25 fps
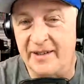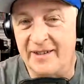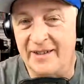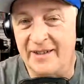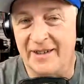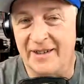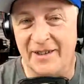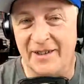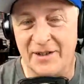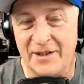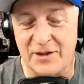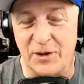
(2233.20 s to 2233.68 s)

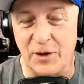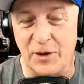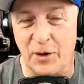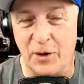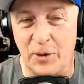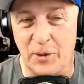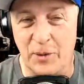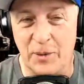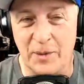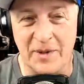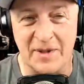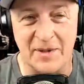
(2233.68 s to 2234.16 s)

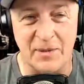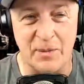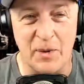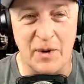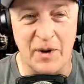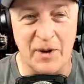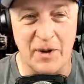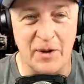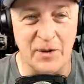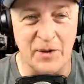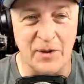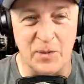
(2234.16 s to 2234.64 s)
So it's one
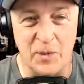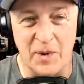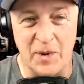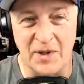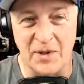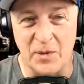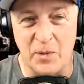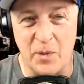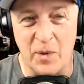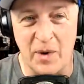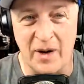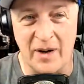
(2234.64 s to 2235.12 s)
of those
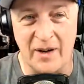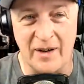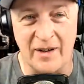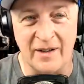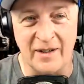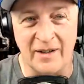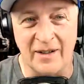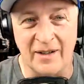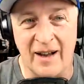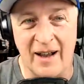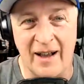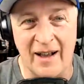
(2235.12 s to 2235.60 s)
ones
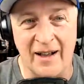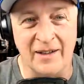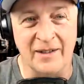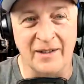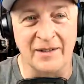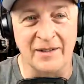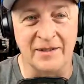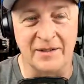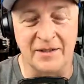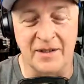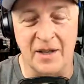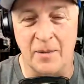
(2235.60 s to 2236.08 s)
where
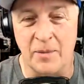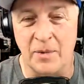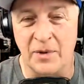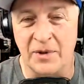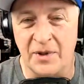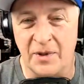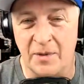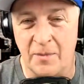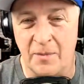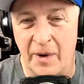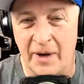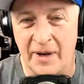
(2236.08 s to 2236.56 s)
I'll double
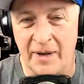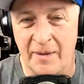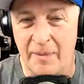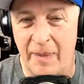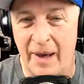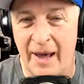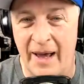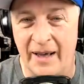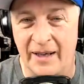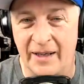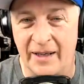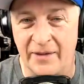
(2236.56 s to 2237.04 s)
your money
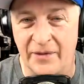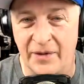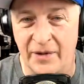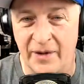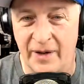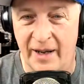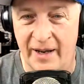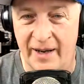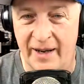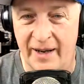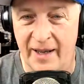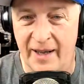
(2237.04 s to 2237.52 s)
back if you're
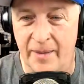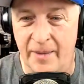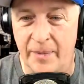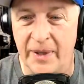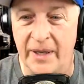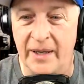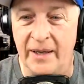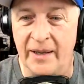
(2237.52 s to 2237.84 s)
not happy.